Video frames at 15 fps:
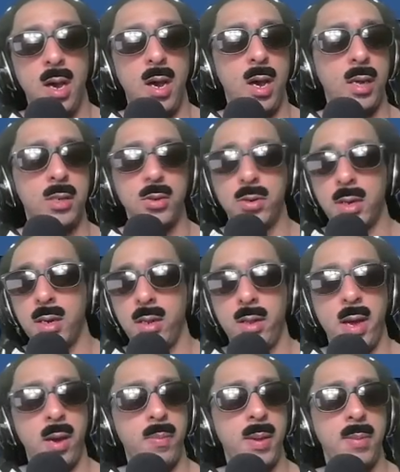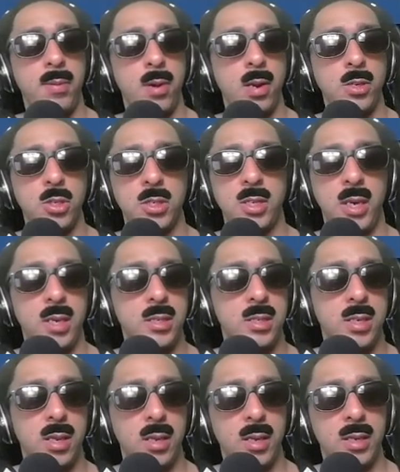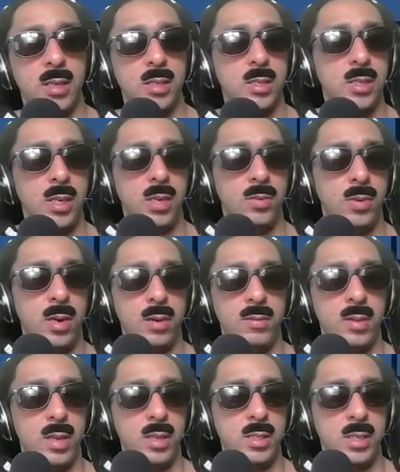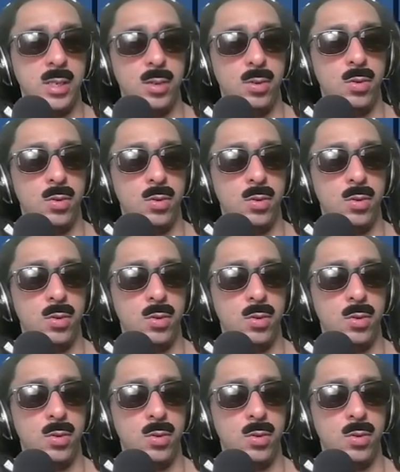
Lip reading: You'll get a lot of people to just instantly concede whenever they see